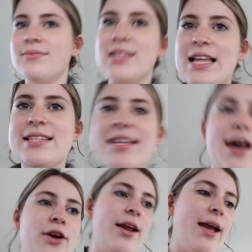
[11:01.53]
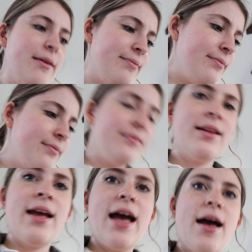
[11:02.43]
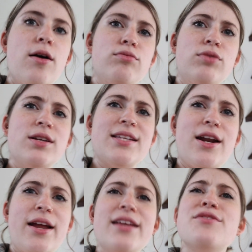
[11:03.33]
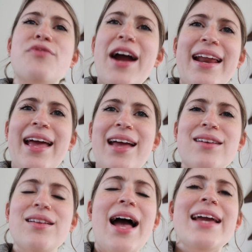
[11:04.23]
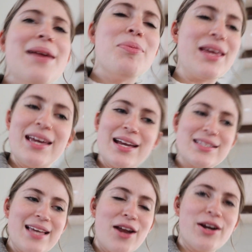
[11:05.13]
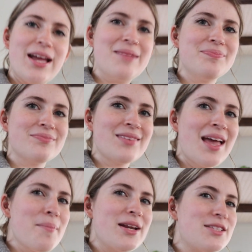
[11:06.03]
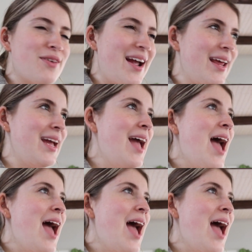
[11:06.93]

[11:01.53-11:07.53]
It's Saturday. No, Saturday. It's Friday. I keep thinking it's Saturday, but it's Friday.